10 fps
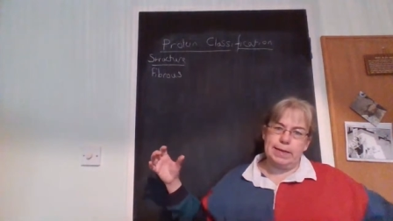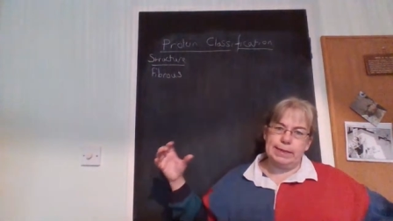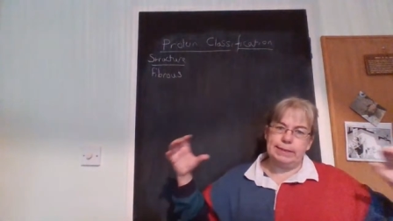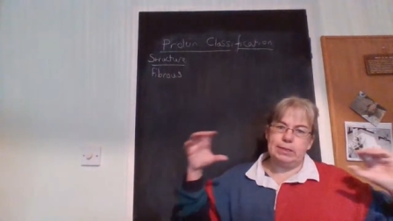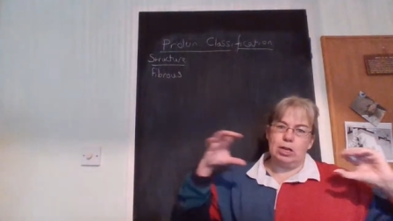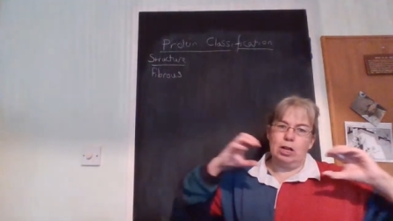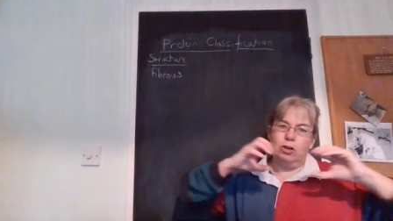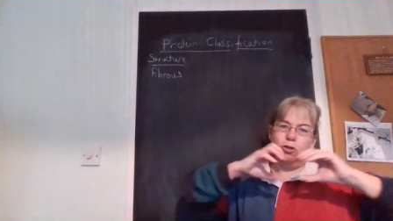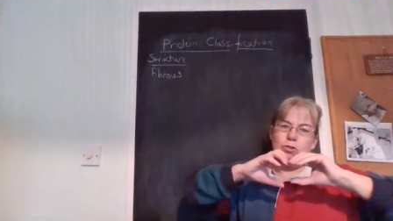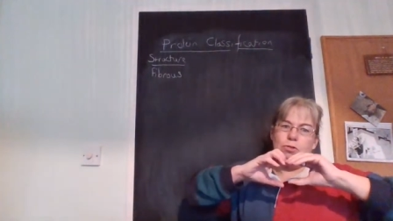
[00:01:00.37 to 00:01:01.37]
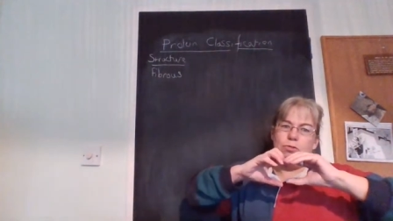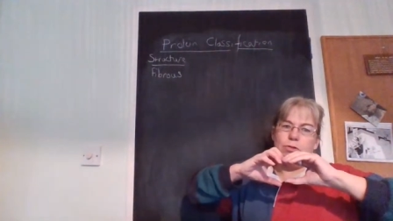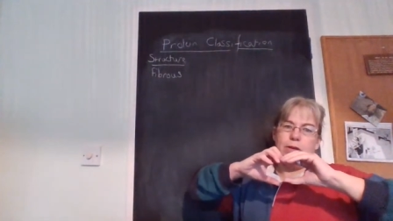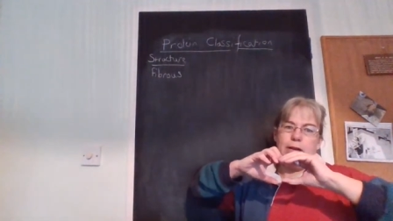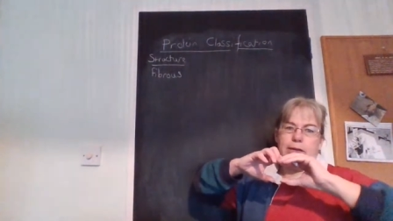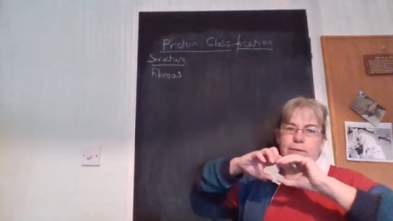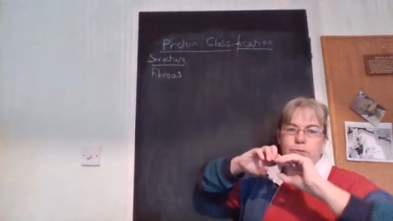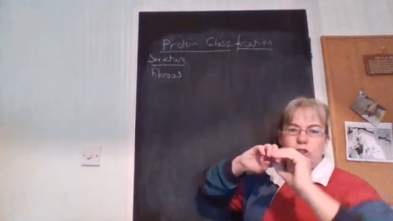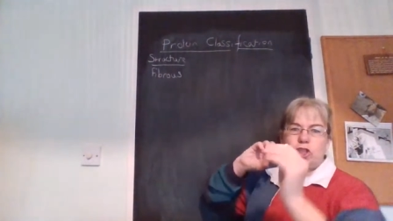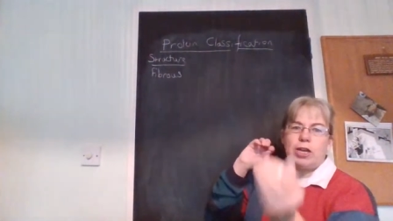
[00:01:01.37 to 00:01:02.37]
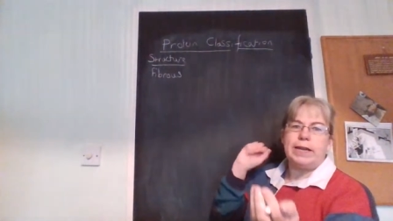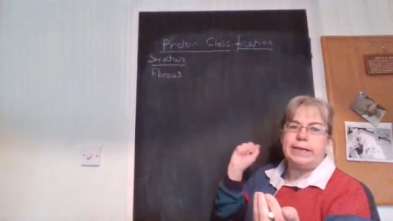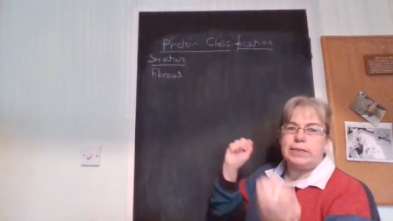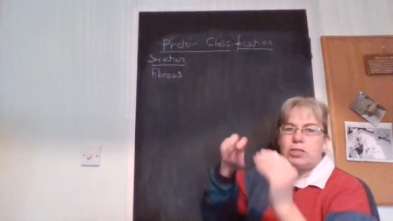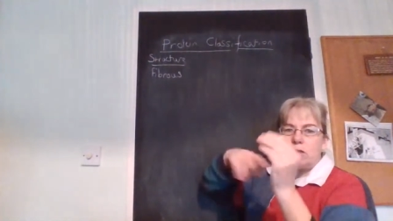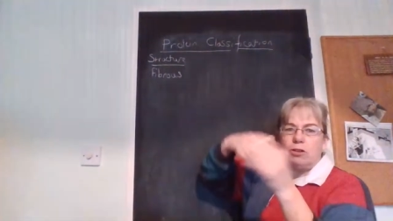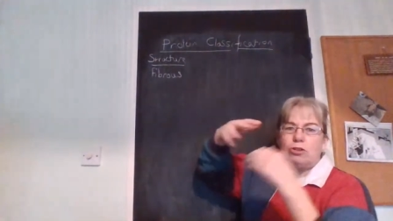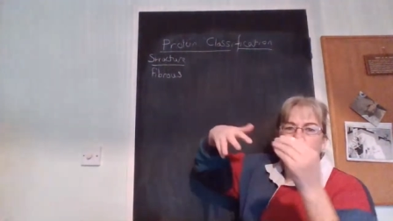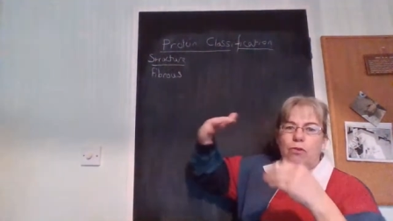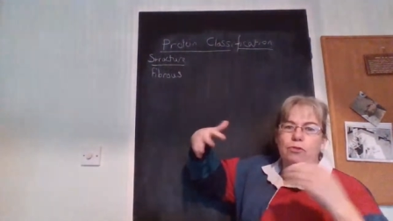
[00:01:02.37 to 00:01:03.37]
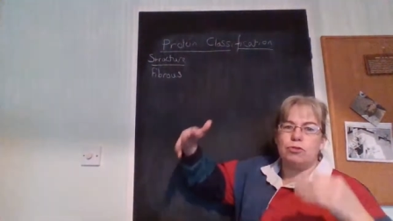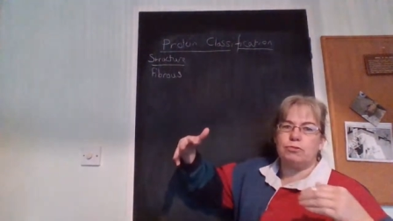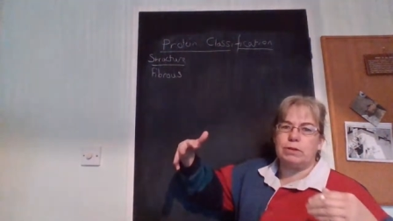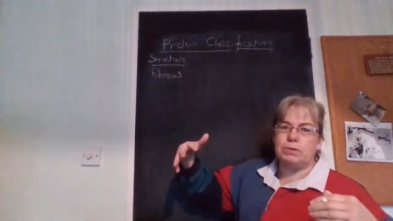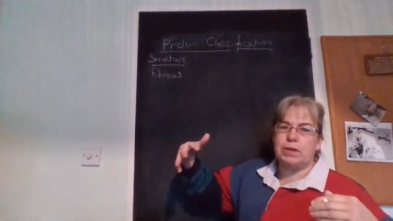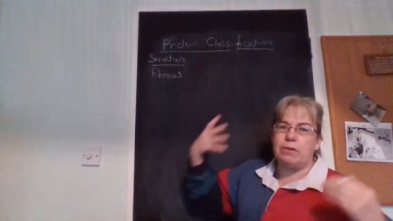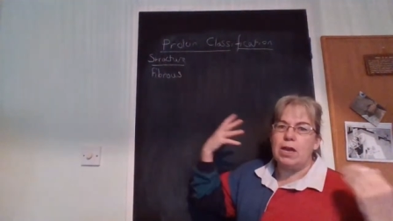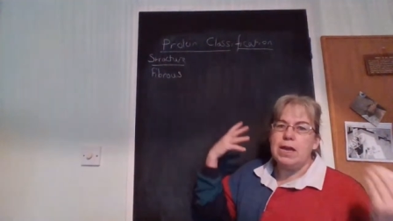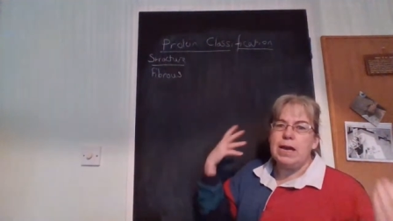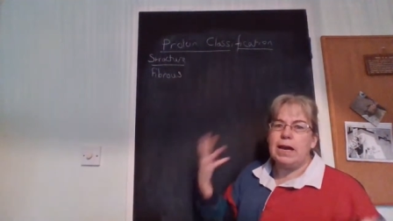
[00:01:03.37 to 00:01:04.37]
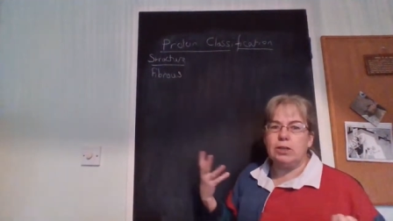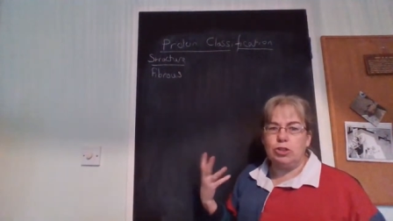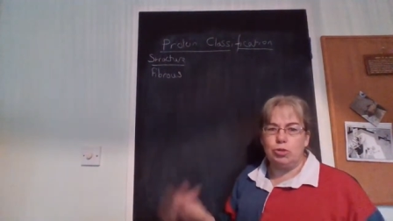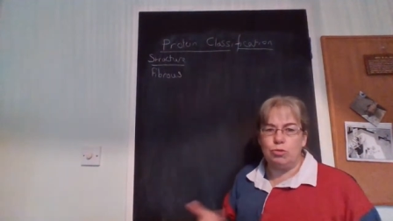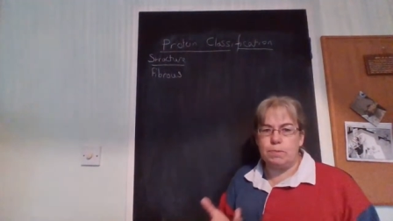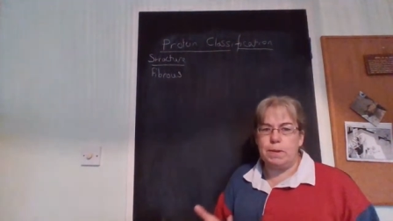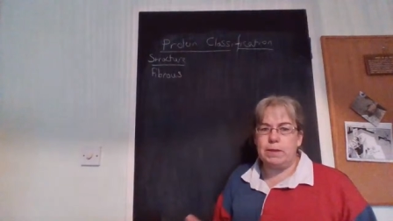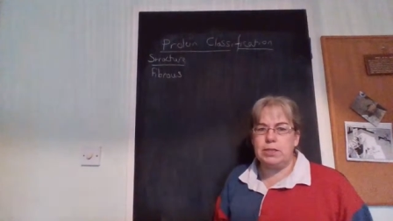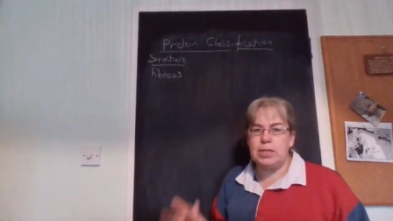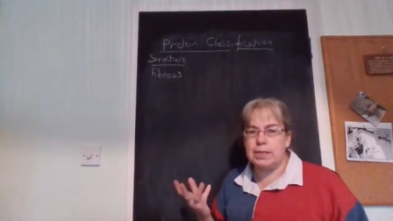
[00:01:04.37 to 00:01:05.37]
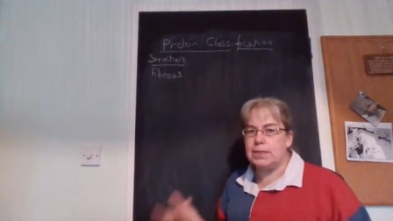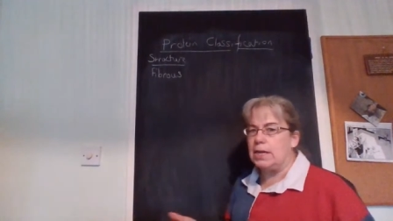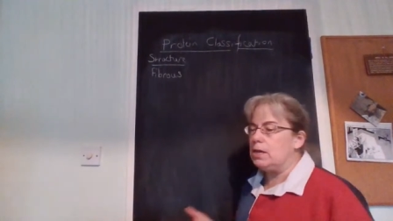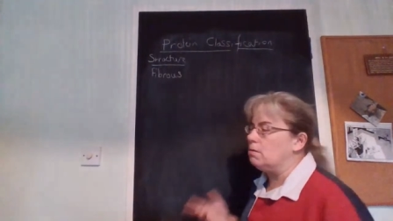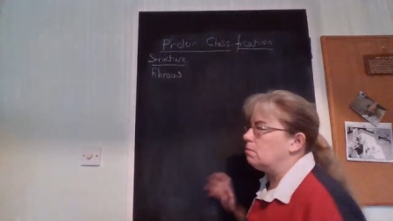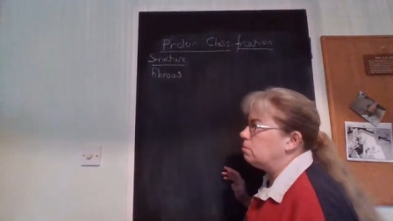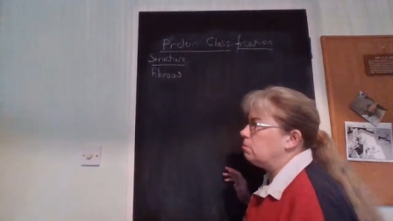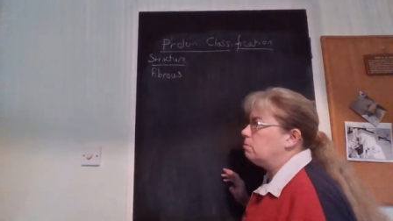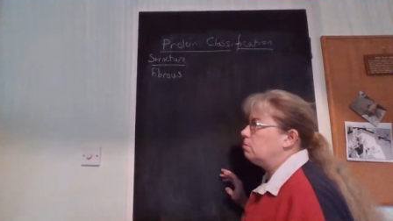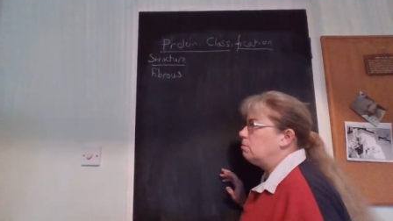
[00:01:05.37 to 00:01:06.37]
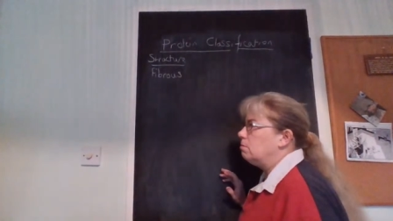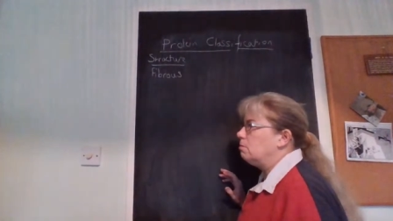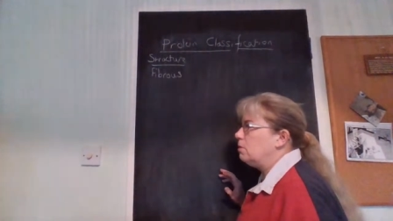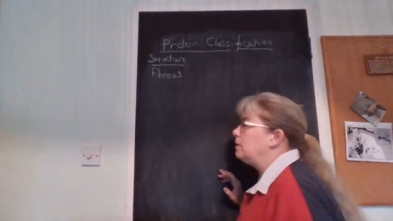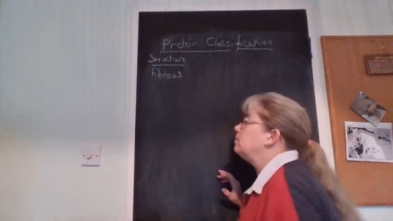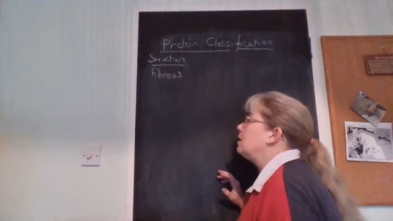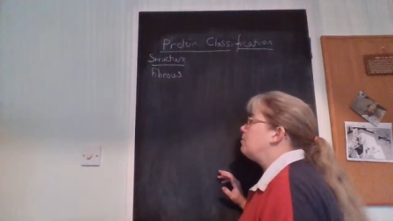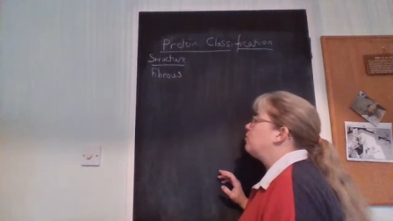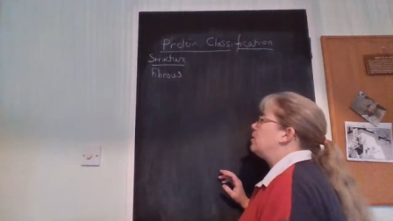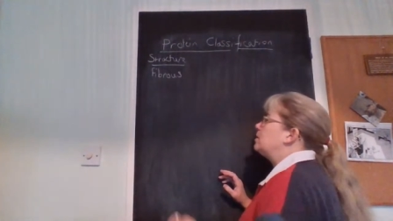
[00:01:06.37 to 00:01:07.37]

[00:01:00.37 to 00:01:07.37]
as long chains that are sort of coiled up together. And I talked about this yesterday. No, day before